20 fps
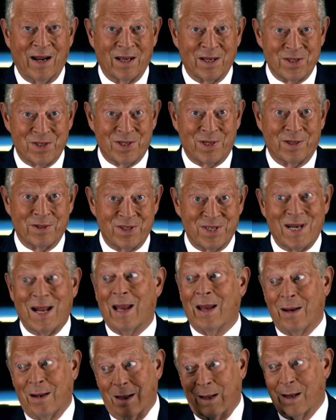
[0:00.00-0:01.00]
is
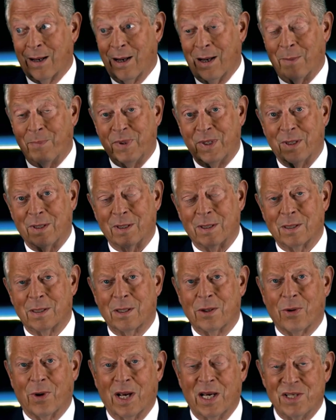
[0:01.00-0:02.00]
standing up to the
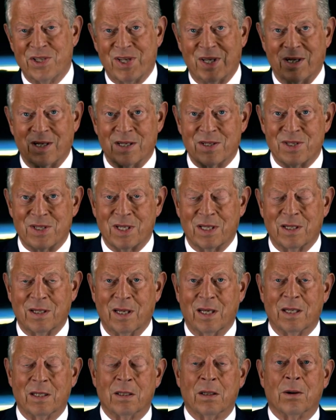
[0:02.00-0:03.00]
craziness
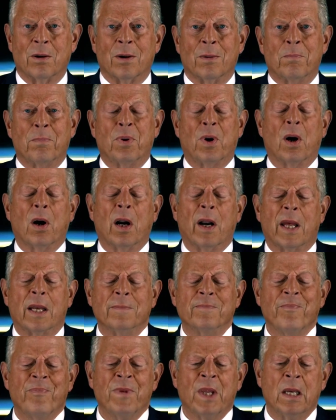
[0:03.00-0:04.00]
in her
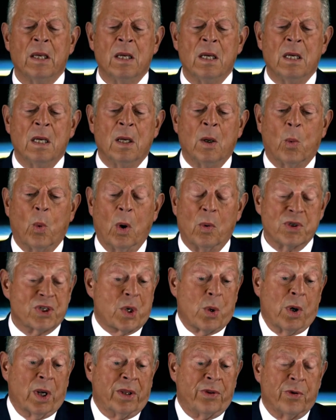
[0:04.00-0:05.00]
party. What was
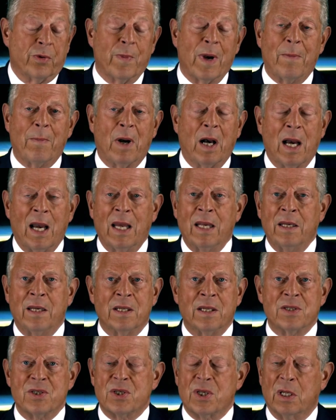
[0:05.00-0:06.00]
going through my
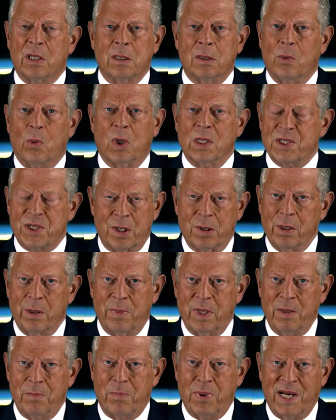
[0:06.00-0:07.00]
mind is what's going
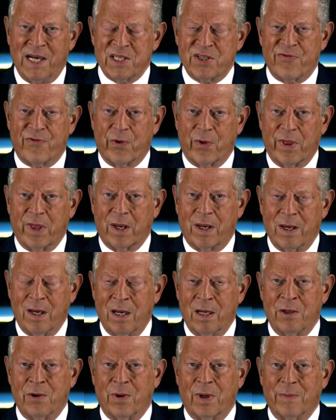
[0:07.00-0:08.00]
to be best for the
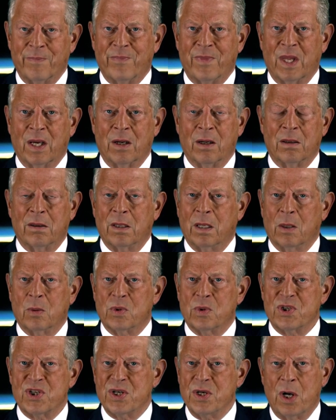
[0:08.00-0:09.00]
country. There
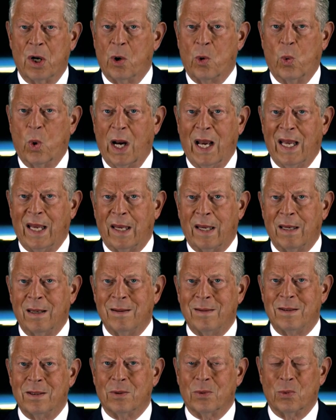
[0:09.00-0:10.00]
was no
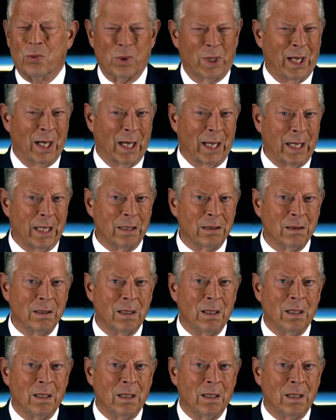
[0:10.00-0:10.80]
way to really